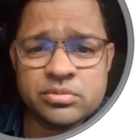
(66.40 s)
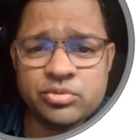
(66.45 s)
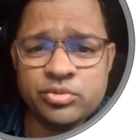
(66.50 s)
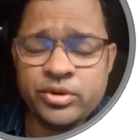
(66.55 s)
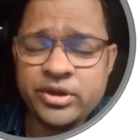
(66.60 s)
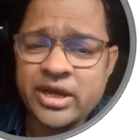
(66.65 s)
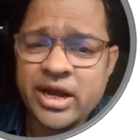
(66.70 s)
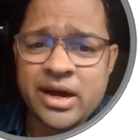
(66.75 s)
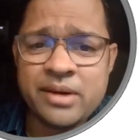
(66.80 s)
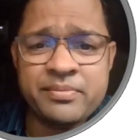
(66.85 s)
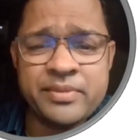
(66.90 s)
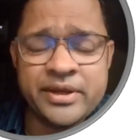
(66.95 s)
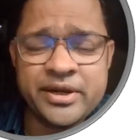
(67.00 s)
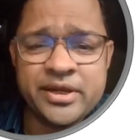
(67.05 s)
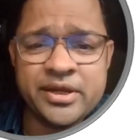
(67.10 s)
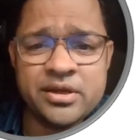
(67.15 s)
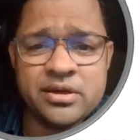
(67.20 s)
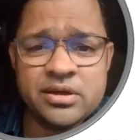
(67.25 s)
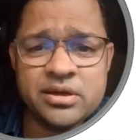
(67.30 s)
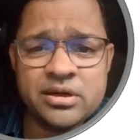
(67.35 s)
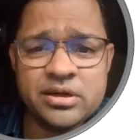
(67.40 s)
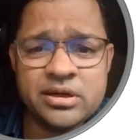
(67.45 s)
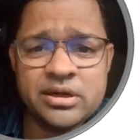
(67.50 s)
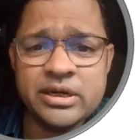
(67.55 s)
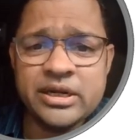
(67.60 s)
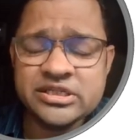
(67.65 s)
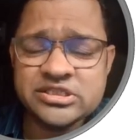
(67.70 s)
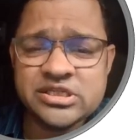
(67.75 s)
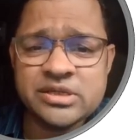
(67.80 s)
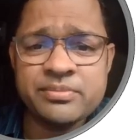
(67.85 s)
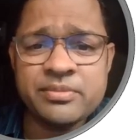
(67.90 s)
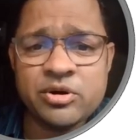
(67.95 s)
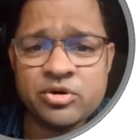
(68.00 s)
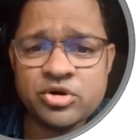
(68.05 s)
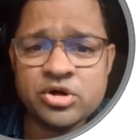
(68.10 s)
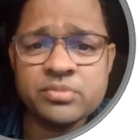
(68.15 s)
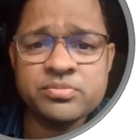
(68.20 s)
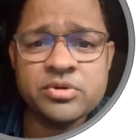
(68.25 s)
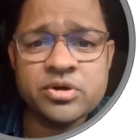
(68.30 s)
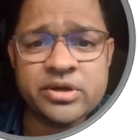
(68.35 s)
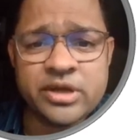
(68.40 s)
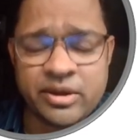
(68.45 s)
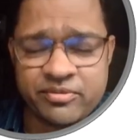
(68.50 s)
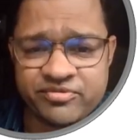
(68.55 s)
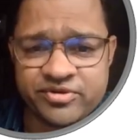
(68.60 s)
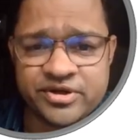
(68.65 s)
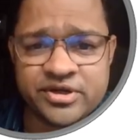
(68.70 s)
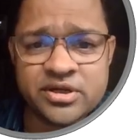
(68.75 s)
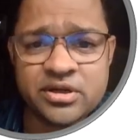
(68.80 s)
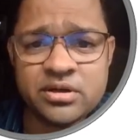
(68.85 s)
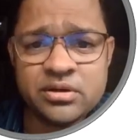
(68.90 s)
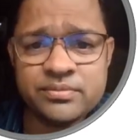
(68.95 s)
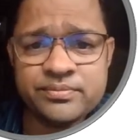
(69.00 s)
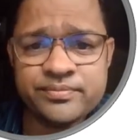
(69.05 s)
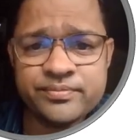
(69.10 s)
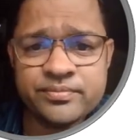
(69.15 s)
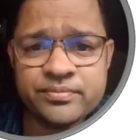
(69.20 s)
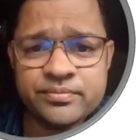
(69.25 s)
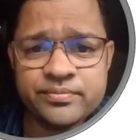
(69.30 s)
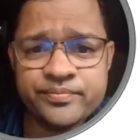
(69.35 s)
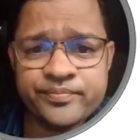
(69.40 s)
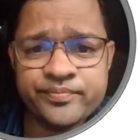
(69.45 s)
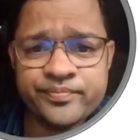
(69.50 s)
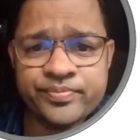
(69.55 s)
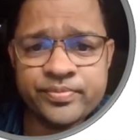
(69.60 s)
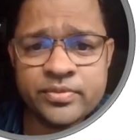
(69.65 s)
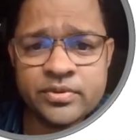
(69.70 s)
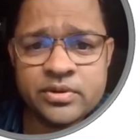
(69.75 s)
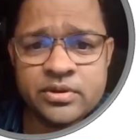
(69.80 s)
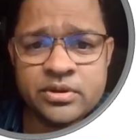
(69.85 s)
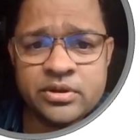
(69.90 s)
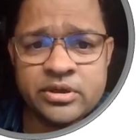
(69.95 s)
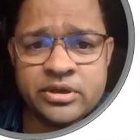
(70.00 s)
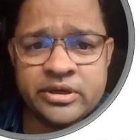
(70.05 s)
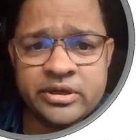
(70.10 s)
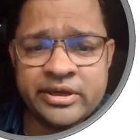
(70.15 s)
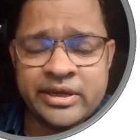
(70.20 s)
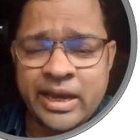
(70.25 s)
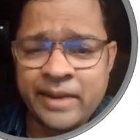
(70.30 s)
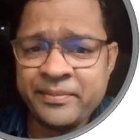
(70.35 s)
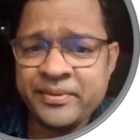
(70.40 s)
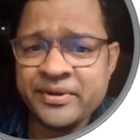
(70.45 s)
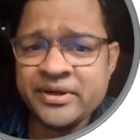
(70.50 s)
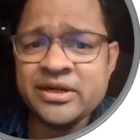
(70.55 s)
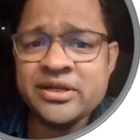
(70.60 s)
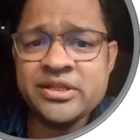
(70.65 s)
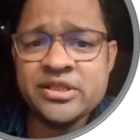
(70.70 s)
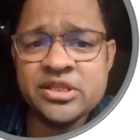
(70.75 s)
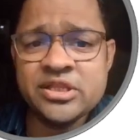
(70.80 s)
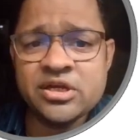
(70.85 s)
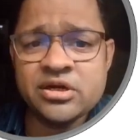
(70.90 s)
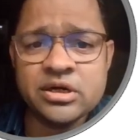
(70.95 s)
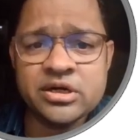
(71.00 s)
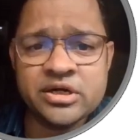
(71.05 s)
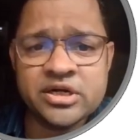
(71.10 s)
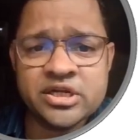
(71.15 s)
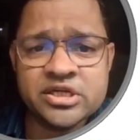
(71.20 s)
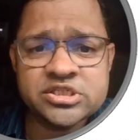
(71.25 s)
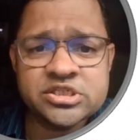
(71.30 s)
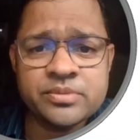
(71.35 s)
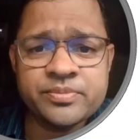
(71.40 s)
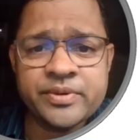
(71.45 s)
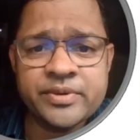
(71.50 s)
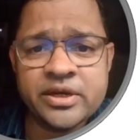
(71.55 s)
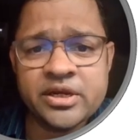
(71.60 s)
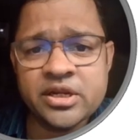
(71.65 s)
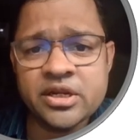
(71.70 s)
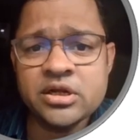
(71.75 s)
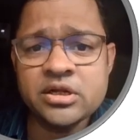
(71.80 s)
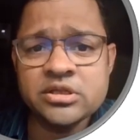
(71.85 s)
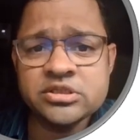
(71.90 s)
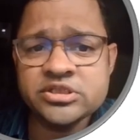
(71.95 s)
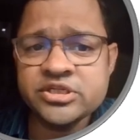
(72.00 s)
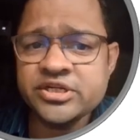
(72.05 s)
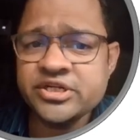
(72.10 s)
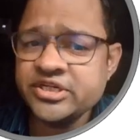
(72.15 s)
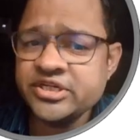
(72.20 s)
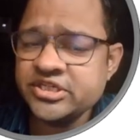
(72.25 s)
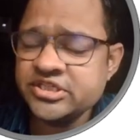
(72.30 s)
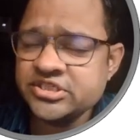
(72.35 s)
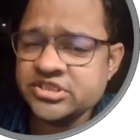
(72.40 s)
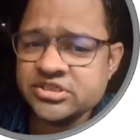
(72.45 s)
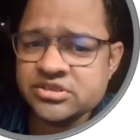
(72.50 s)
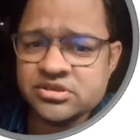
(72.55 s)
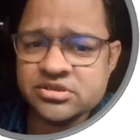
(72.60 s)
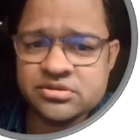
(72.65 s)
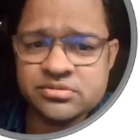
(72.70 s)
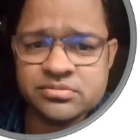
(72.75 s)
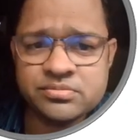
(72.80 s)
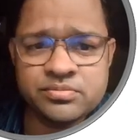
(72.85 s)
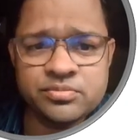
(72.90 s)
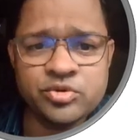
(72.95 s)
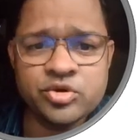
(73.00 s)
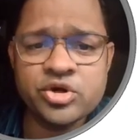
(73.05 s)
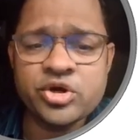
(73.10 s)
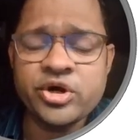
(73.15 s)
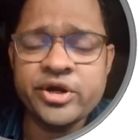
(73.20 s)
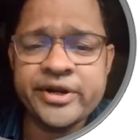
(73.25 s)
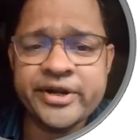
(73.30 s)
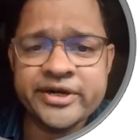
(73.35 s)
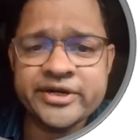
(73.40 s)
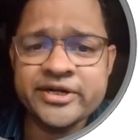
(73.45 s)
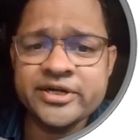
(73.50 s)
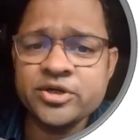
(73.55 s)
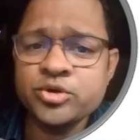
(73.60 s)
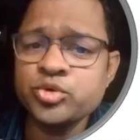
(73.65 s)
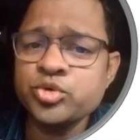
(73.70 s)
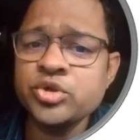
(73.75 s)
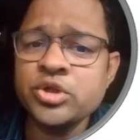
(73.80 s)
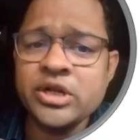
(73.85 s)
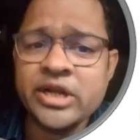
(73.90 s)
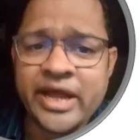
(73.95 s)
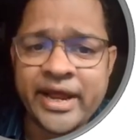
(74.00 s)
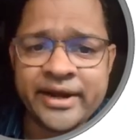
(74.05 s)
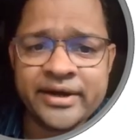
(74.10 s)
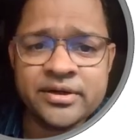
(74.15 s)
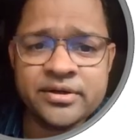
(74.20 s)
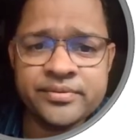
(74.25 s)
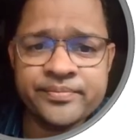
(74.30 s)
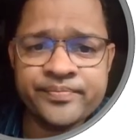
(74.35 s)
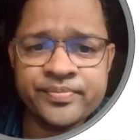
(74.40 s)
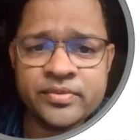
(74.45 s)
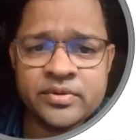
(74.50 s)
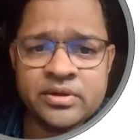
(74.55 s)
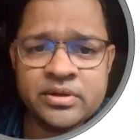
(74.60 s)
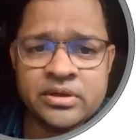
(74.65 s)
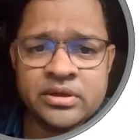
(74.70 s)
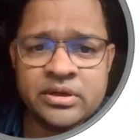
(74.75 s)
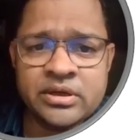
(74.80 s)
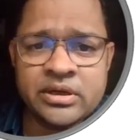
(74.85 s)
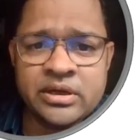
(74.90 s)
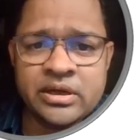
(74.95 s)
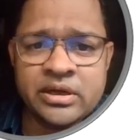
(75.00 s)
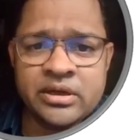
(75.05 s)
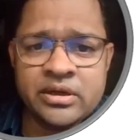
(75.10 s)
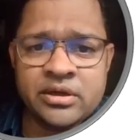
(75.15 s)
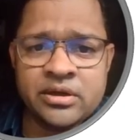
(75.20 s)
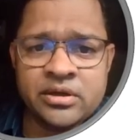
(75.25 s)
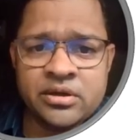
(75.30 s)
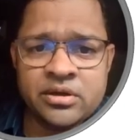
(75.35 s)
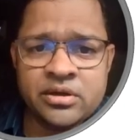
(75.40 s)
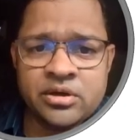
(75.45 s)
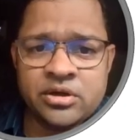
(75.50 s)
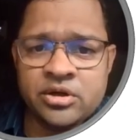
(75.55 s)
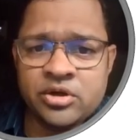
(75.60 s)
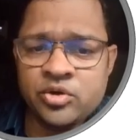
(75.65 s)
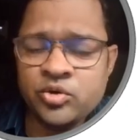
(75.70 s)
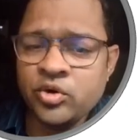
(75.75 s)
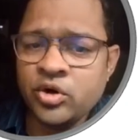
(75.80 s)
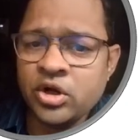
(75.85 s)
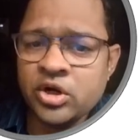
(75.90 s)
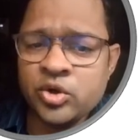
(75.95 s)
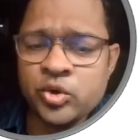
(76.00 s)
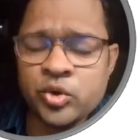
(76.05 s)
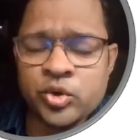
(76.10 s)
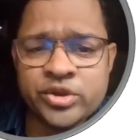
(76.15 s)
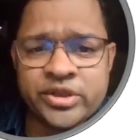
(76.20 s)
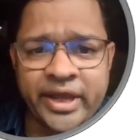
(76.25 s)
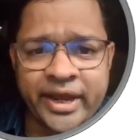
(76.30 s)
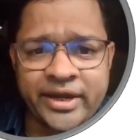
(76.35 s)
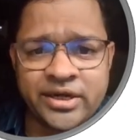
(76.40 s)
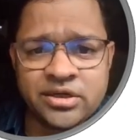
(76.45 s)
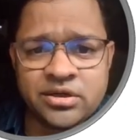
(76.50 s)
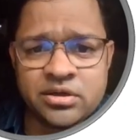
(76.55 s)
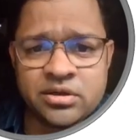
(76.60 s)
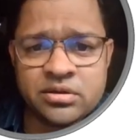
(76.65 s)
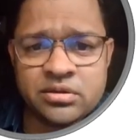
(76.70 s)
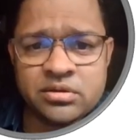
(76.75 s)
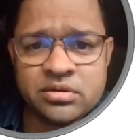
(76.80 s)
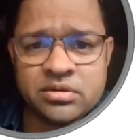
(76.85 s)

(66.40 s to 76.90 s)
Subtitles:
we have very less amount of the capital. Capital in the context of agriculture, it is more connected to the land. You all know that